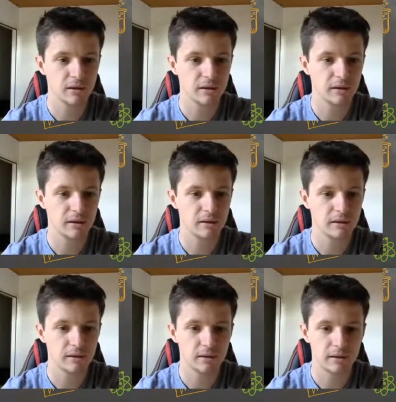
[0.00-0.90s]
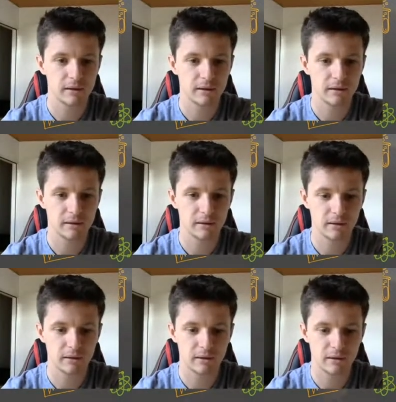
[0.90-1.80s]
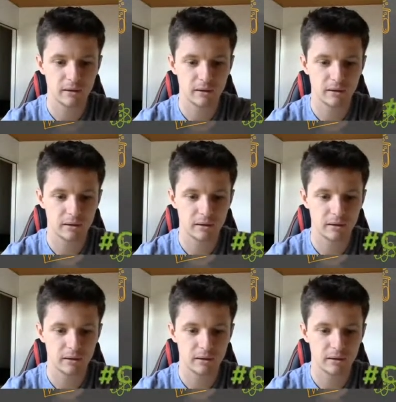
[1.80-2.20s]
(silence)